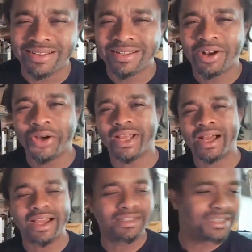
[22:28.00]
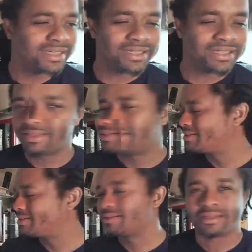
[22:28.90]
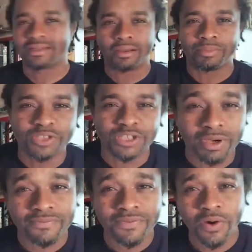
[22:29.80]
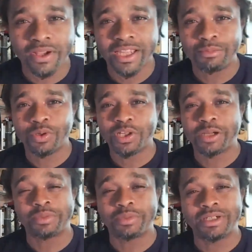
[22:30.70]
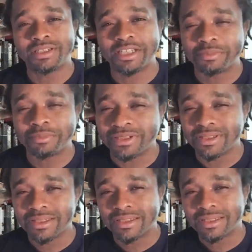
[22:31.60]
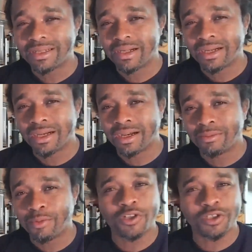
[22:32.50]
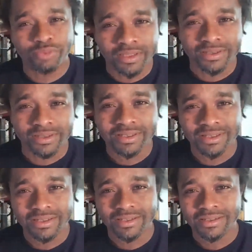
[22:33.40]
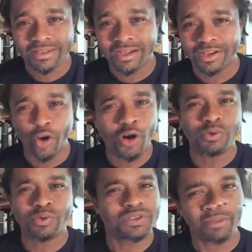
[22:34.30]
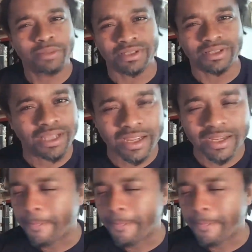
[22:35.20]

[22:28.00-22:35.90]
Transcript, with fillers: on the IG. I'm using my phone. I can't pull it up, but he just hit me. Moorish brother, Noble something, all right?